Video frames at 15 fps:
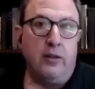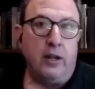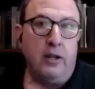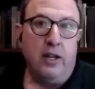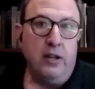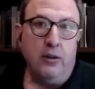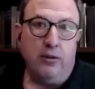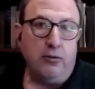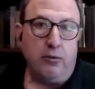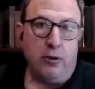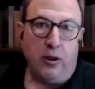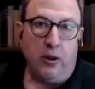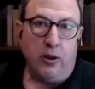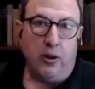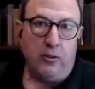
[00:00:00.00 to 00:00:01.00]
The
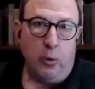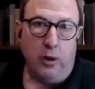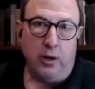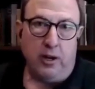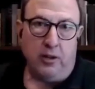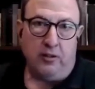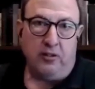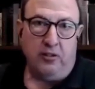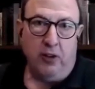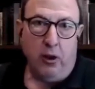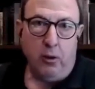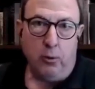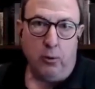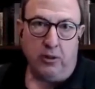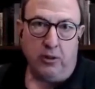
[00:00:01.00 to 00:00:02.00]
industry doesn't want to get
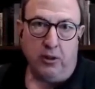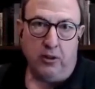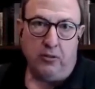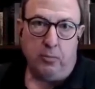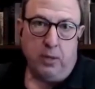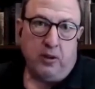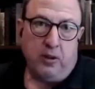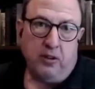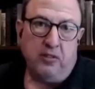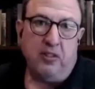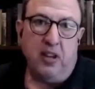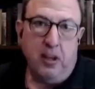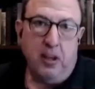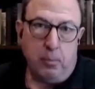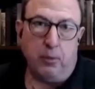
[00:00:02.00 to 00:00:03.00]
stuck with this because
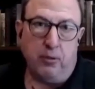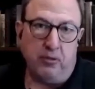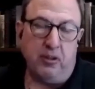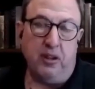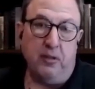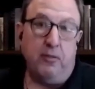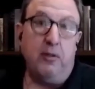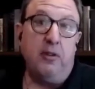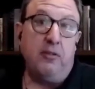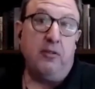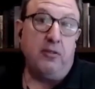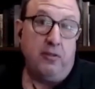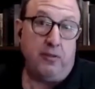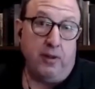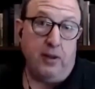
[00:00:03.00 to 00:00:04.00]
they perceive it
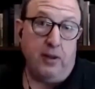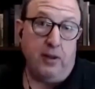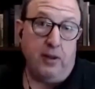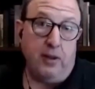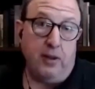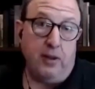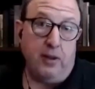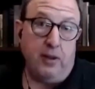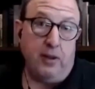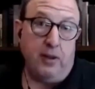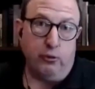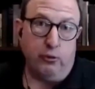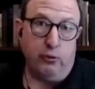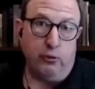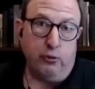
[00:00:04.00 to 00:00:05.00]
as the Fed's
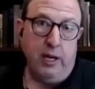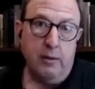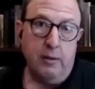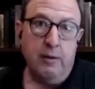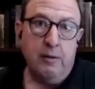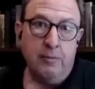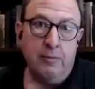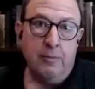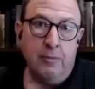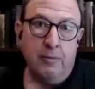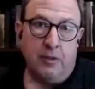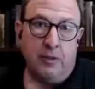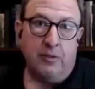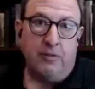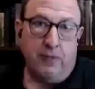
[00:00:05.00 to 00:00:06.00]
problem.
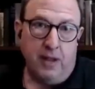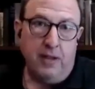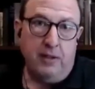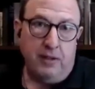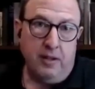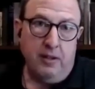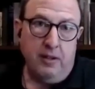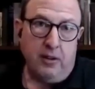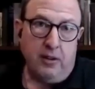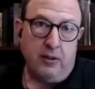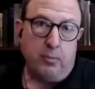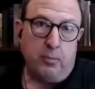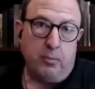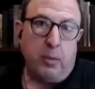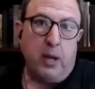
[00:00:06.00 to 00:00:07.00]
The Fed did
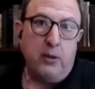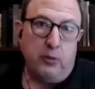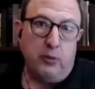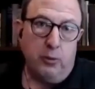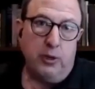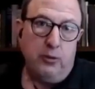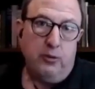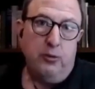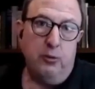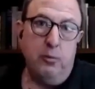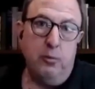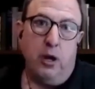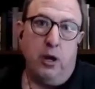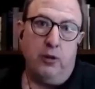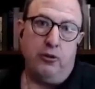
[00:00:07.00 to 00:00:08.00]
this by doing
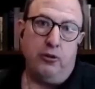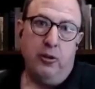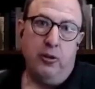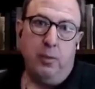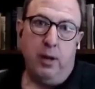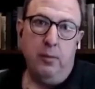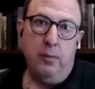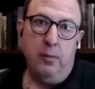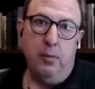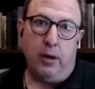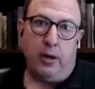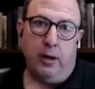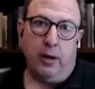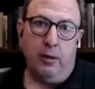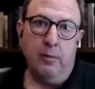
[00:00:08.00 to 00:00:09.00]
too much in the bond
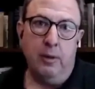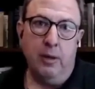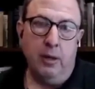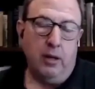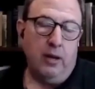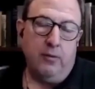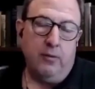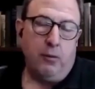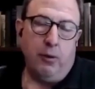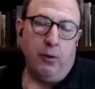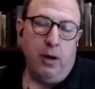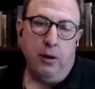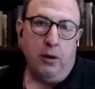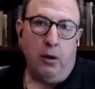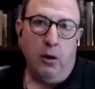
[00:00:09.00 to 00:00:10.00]
market. And they've
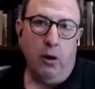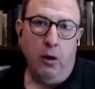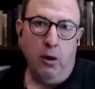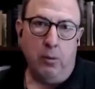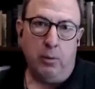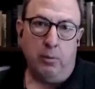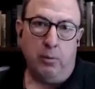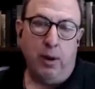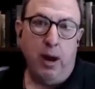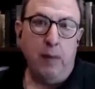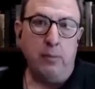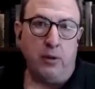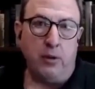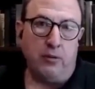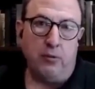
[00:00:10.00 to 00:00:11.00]
created a horrible
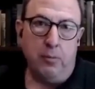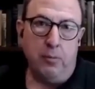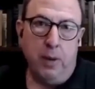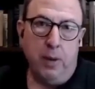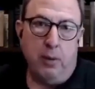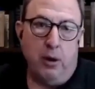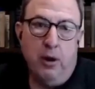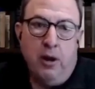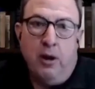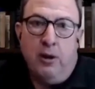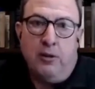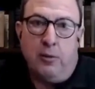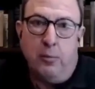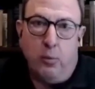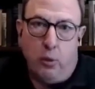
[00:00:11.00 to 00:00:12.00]
problem, because remember,
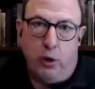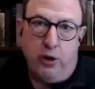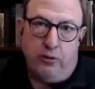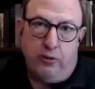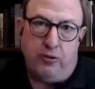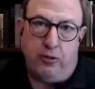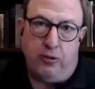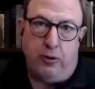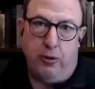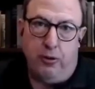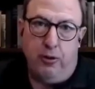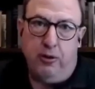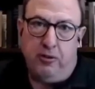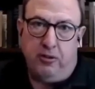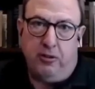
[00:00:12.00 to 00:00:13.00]
the mortgage
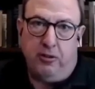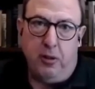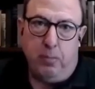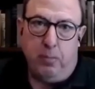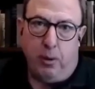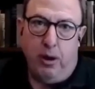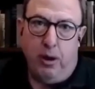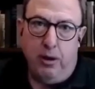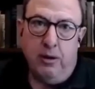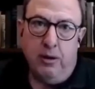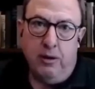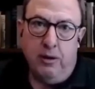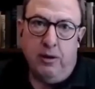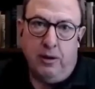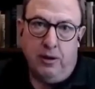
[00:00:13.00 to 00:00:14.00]
securities that they bought
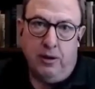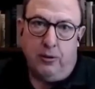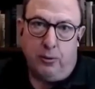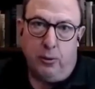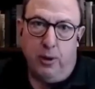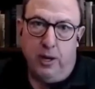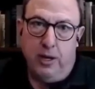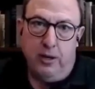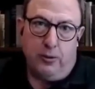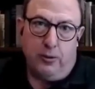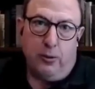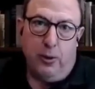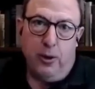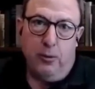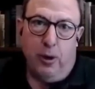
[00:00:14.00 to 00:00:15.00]
in 20 and
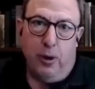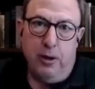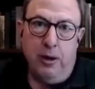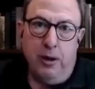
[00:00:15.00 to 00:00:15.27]
21